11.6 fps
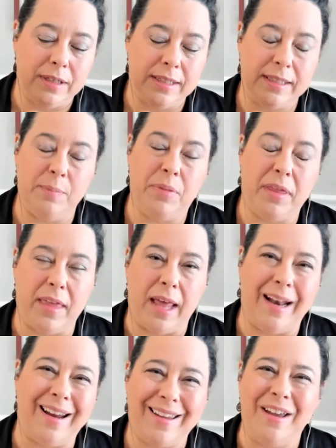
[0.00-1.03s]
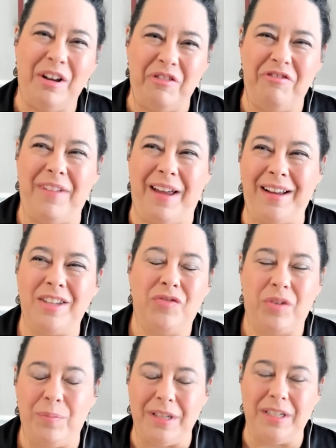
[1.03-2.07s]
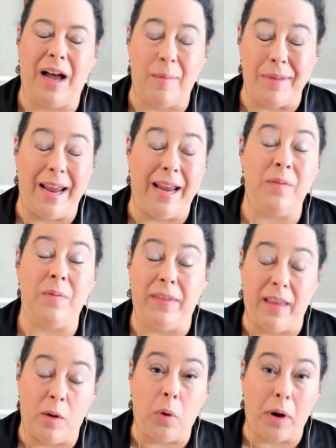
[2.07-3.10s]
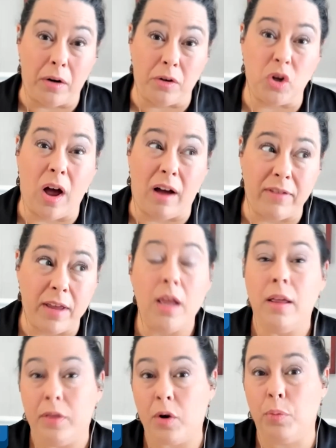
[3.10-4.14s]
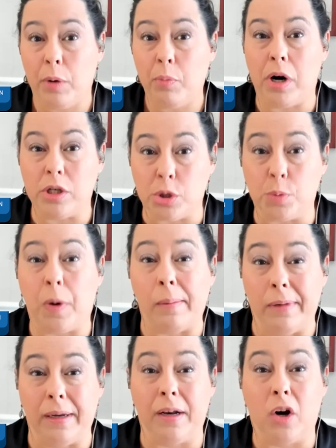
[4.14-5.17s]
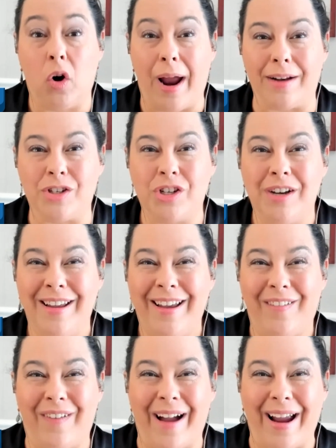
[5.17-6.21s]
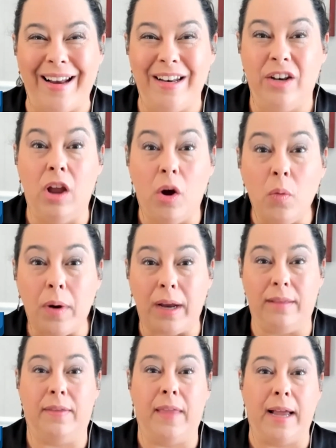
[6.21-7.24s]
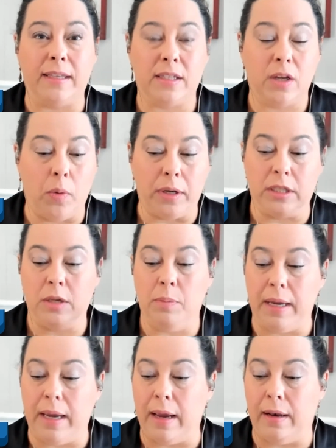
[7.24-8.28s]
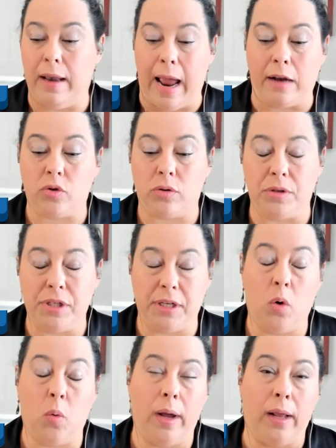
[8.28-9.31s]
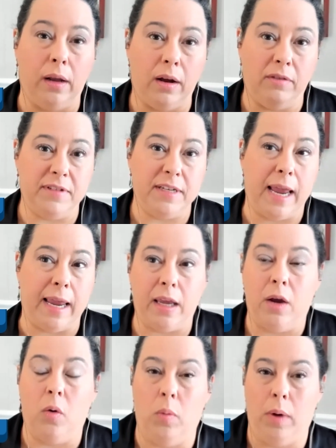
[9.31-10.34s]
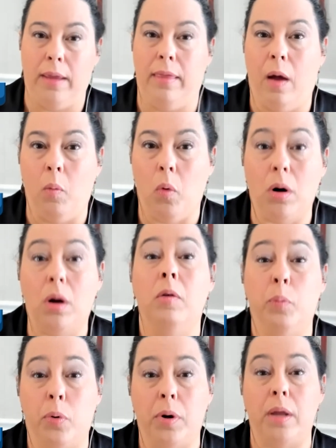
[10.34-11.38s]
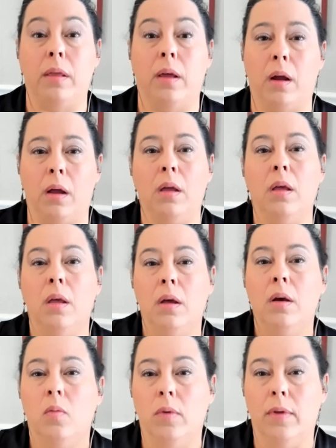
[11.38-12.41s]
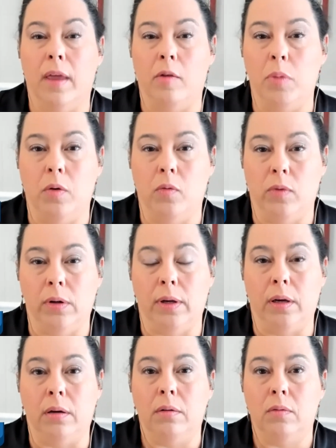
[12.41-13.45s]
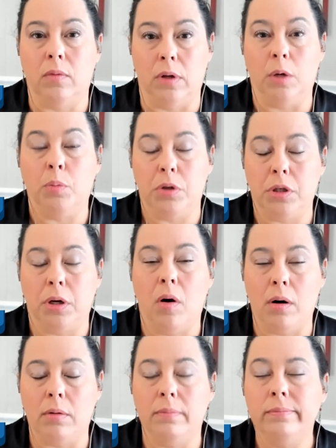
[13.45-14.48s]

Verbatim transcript: sympathetic effect from etomidate when that wears off, their blood pressure is probably going to crash, mm-hmm. right? Knowing that that's going to be a natural sequela of taking away that work of breathing when they've been really, really pushing hard.